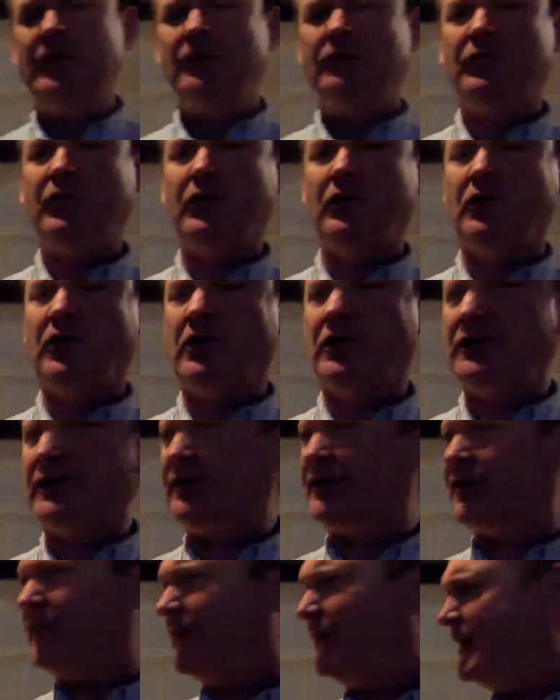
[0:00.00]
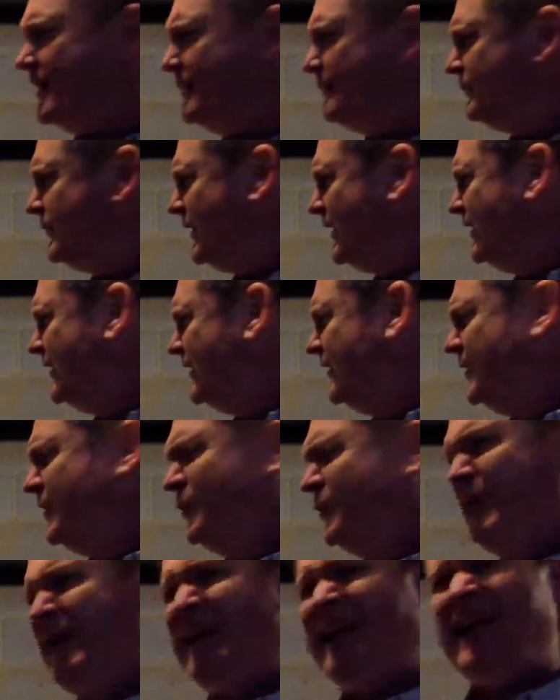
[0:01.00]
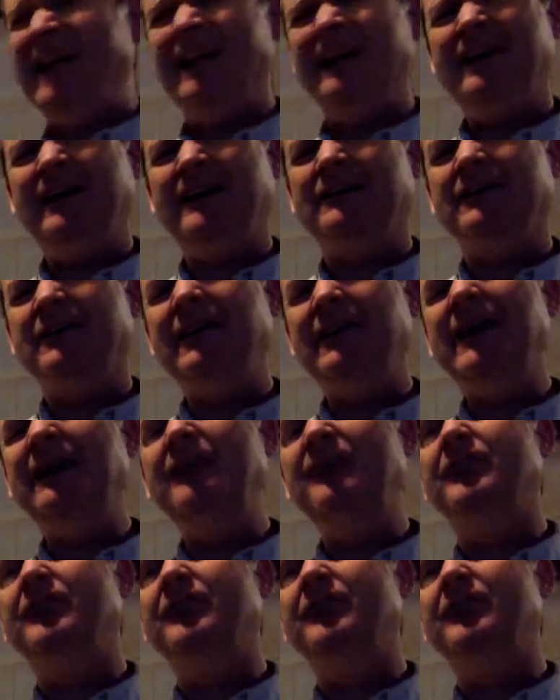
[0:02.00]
for the longest time. We can at least